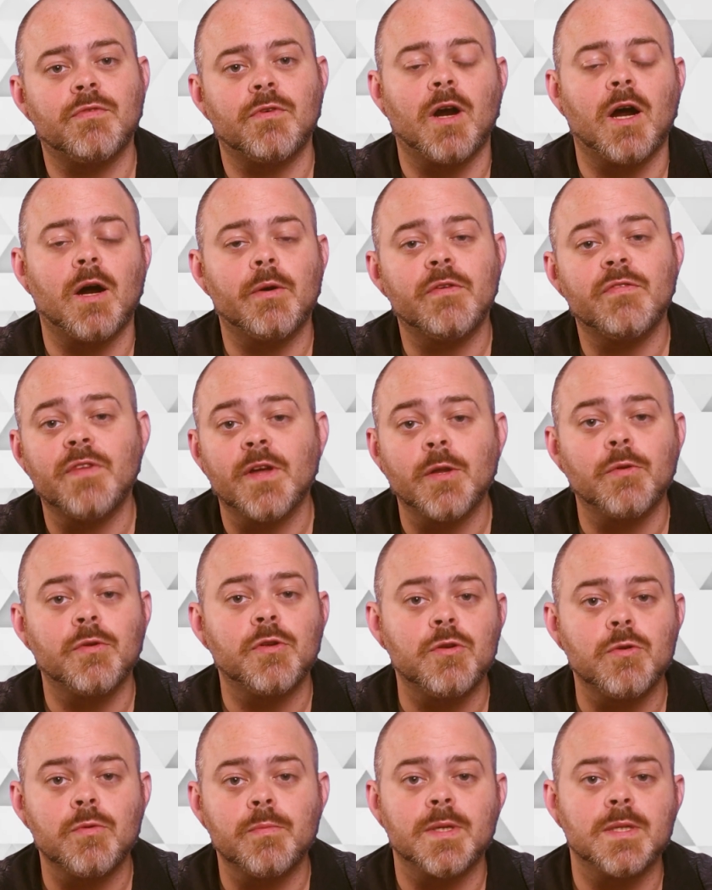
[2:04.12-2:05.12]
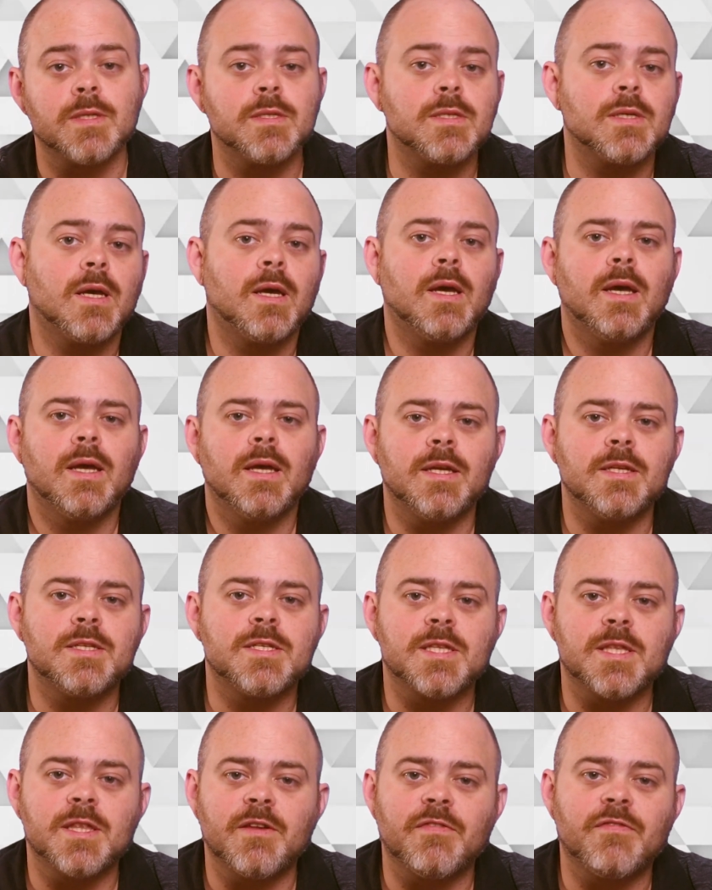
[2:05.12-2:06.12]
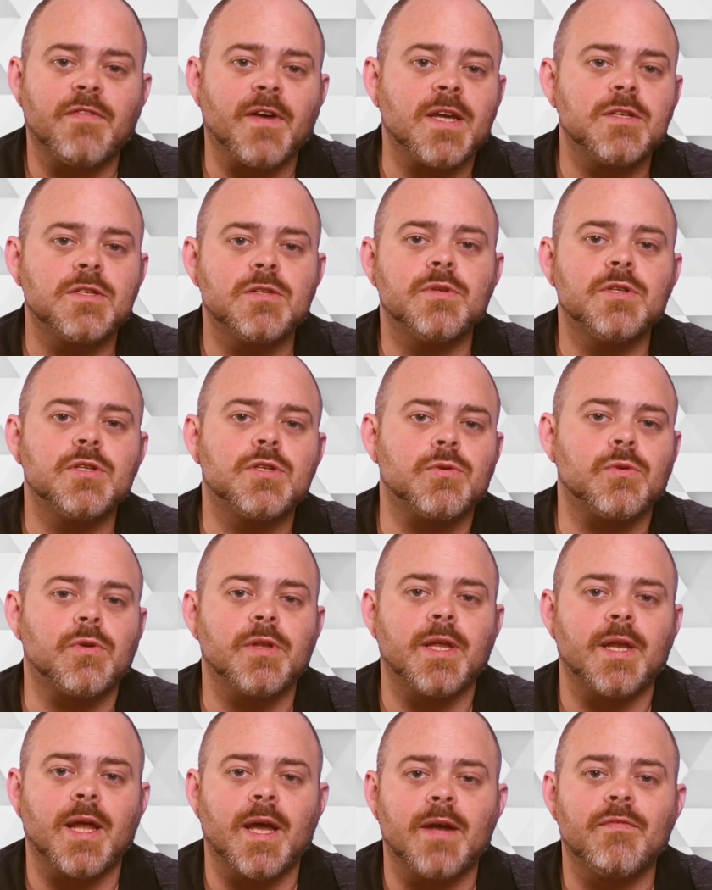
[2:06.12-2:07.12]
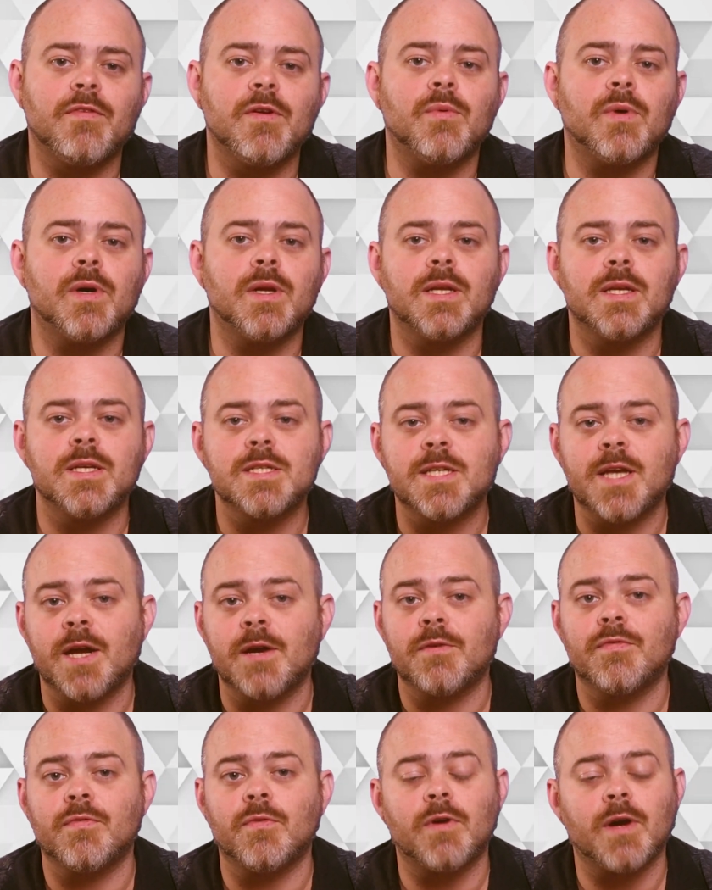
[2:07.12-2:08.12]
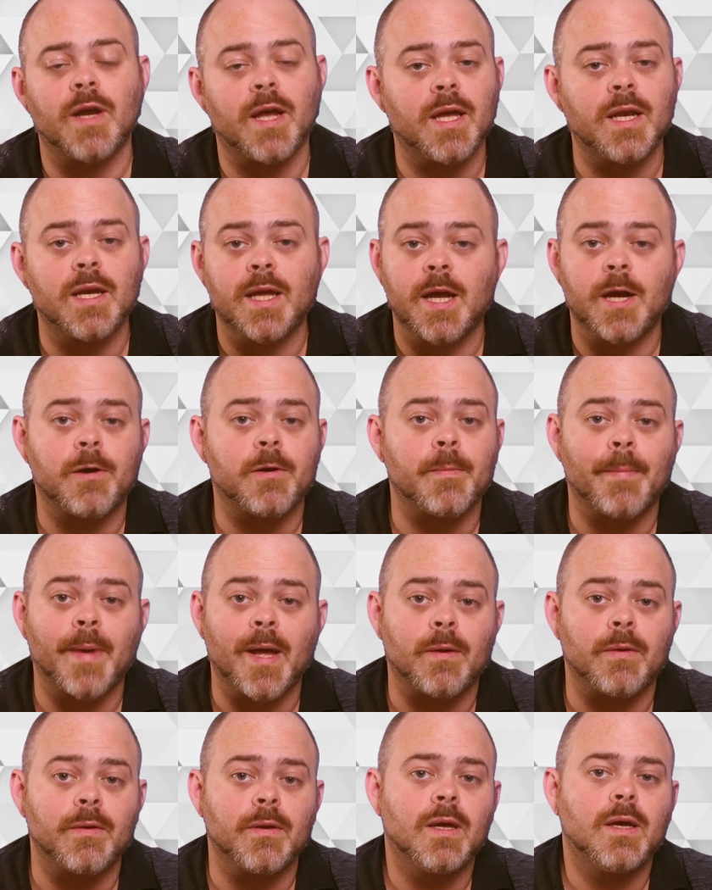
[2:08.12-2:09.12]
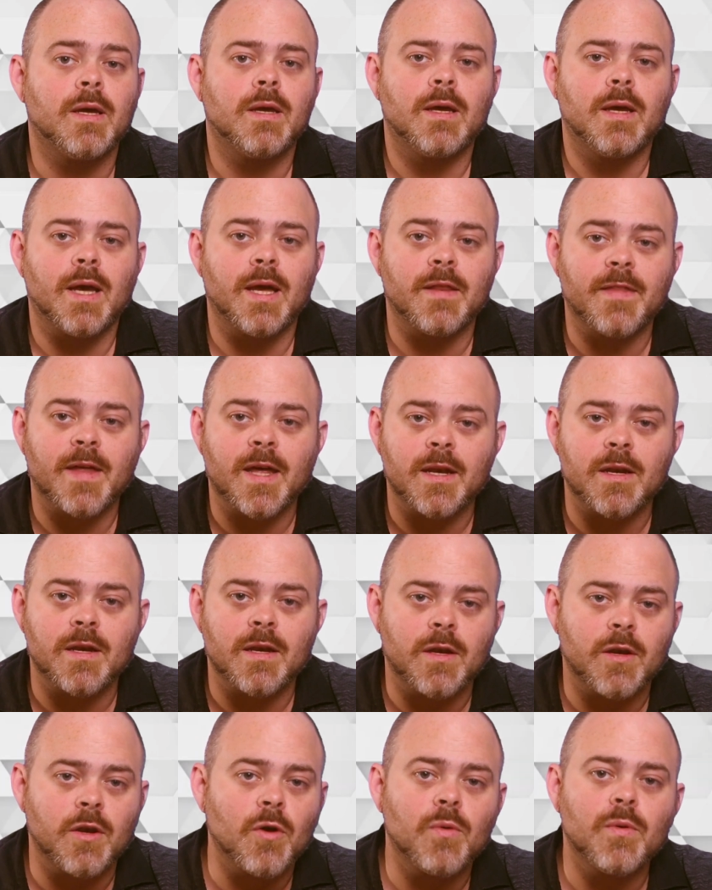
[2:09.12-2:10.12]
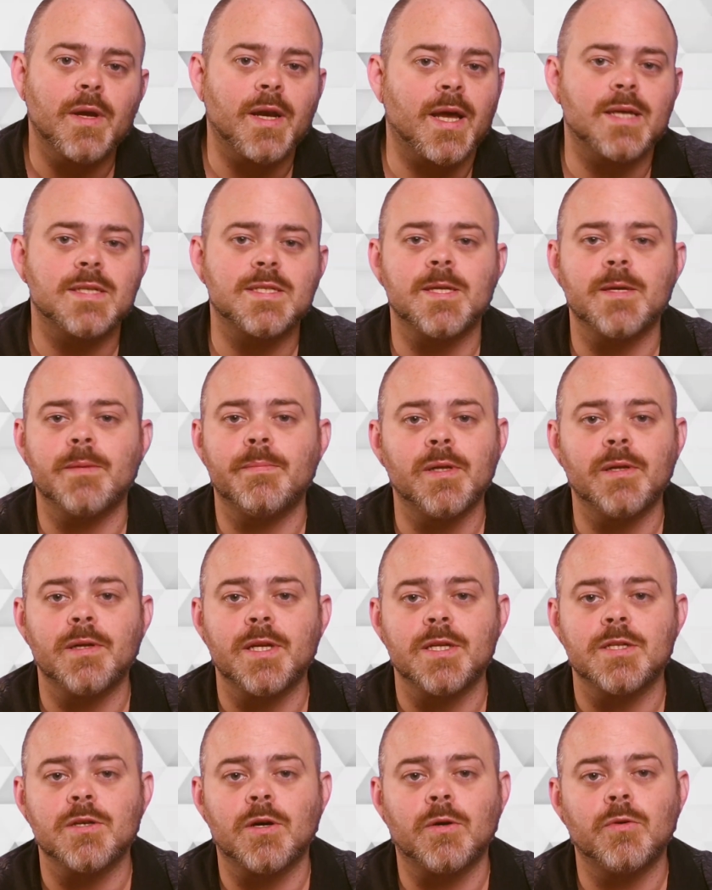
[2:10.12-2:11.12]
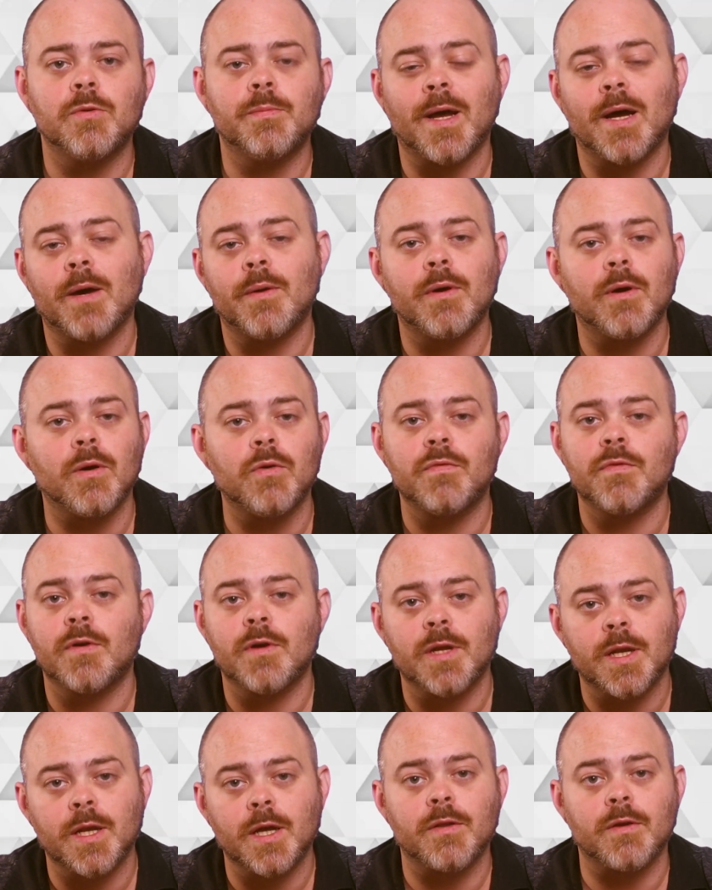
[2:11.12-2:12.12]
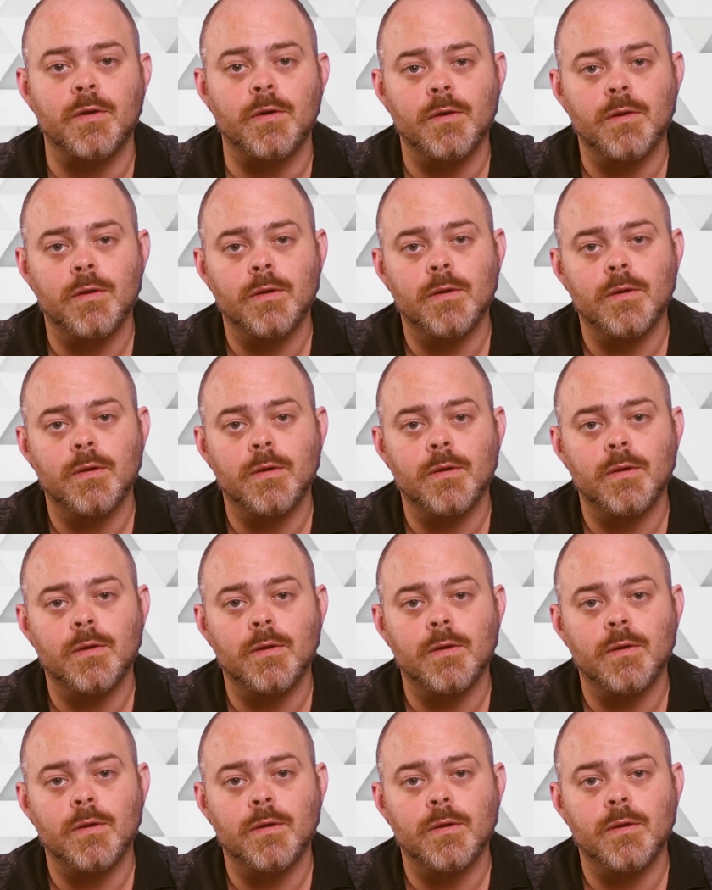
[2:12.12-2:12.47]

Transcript: for our fellow humans. It's the fight to ensure that everyone is cared for and cared about, and that no one has the ability to hold power over another.